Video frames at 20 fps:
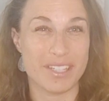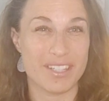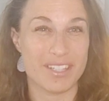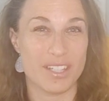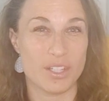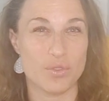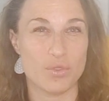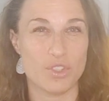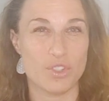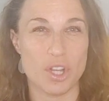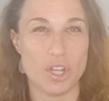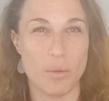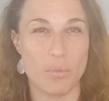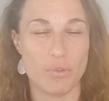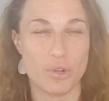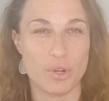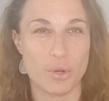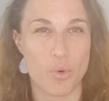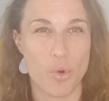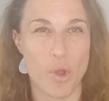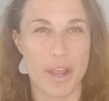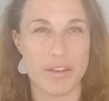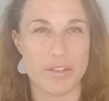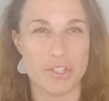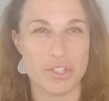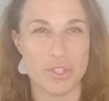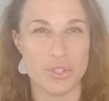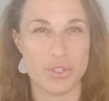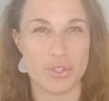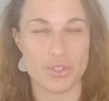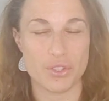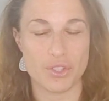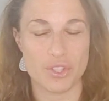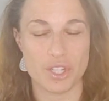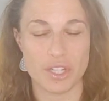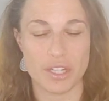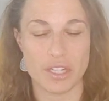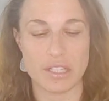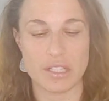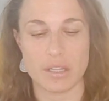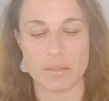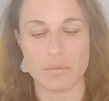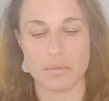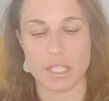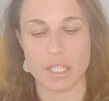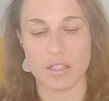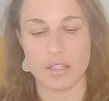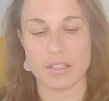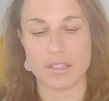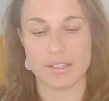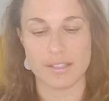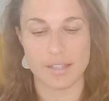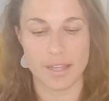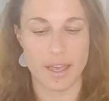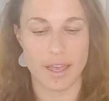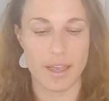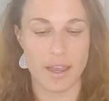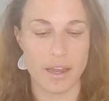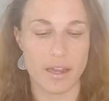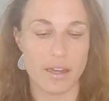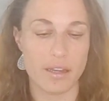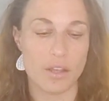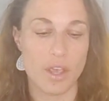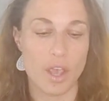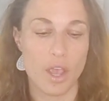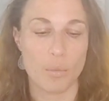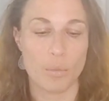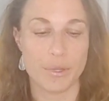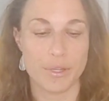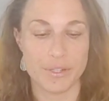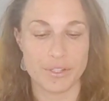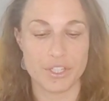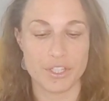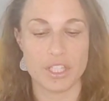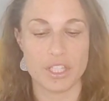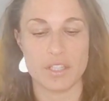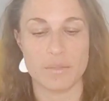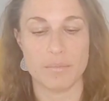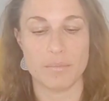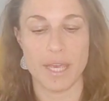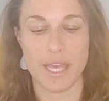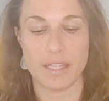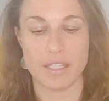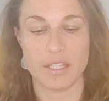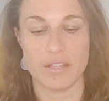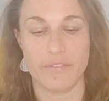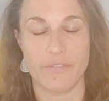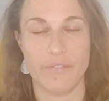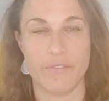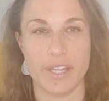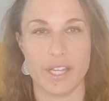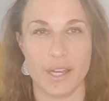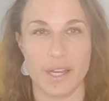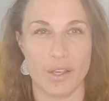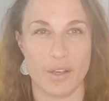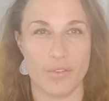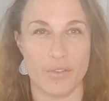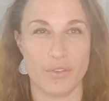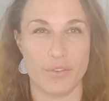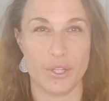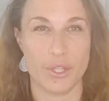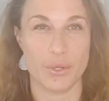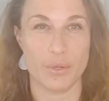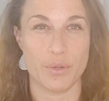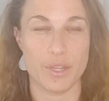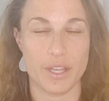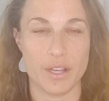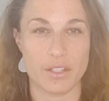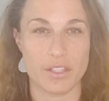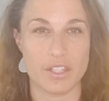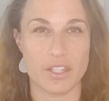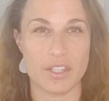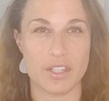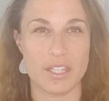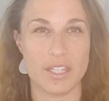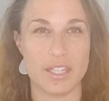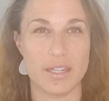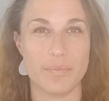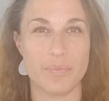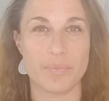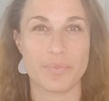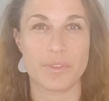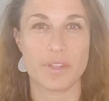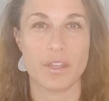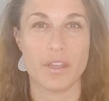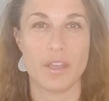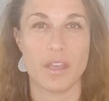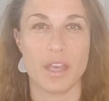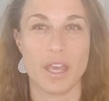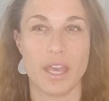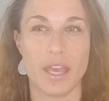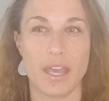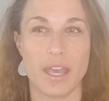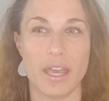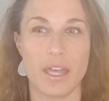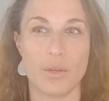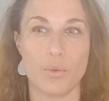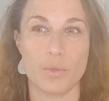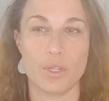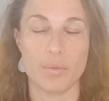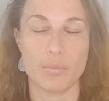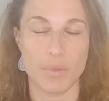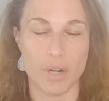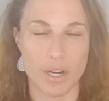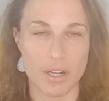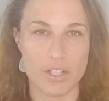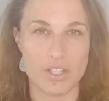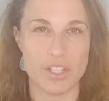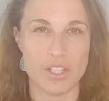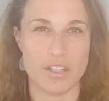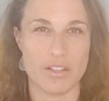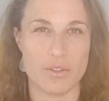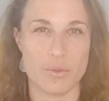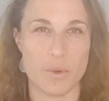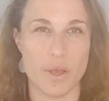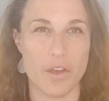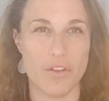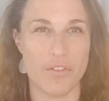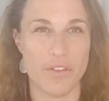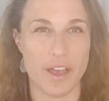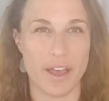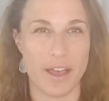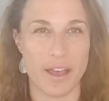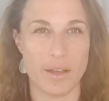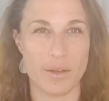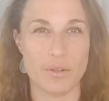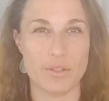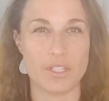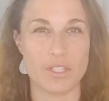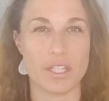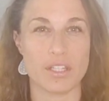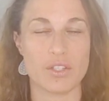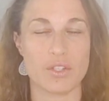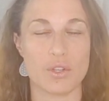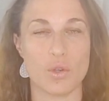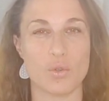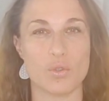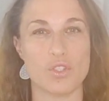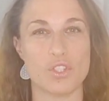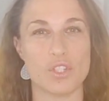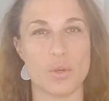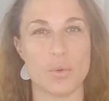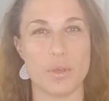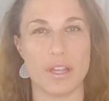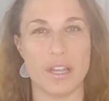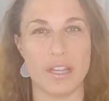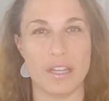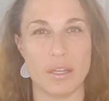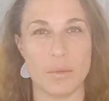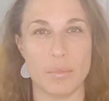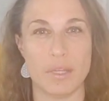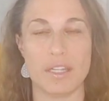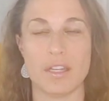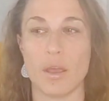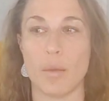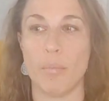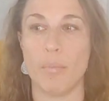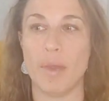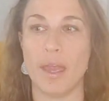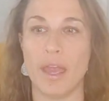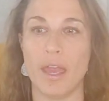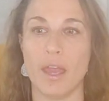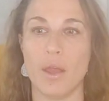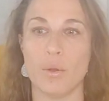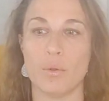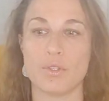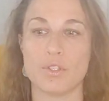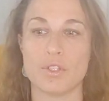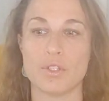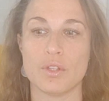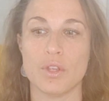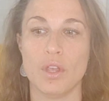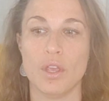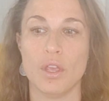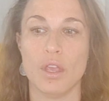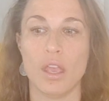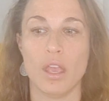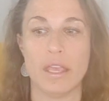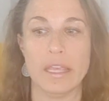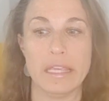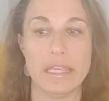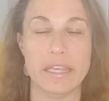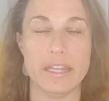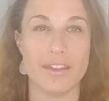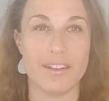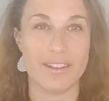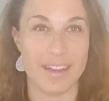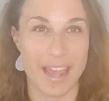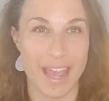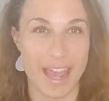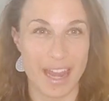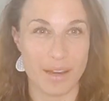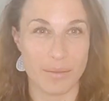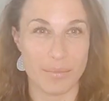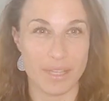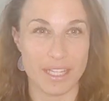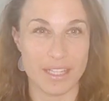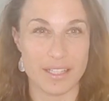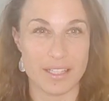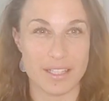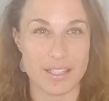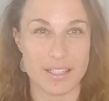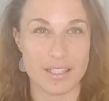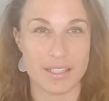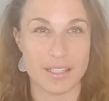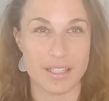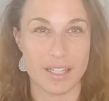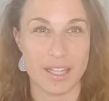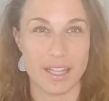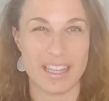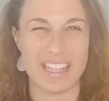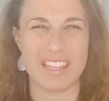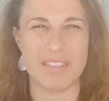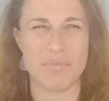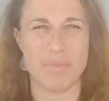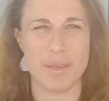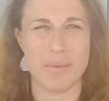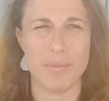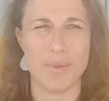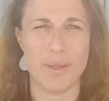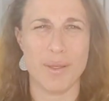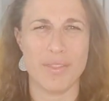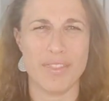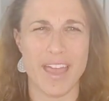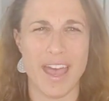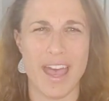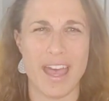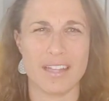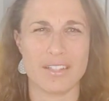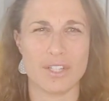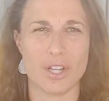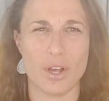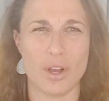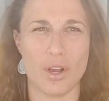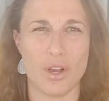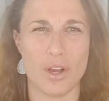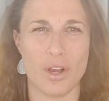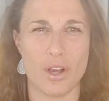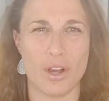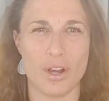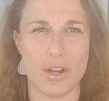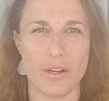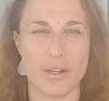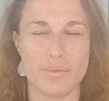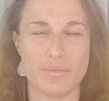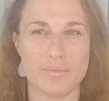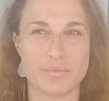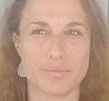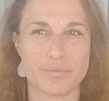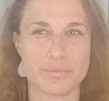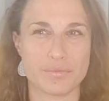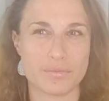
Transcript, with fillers: this new job requires you to study something on the side. But there's this massive feeling of curiosity. And with Mars in the 12th house, it's also a little bit about hidden enemies like people that are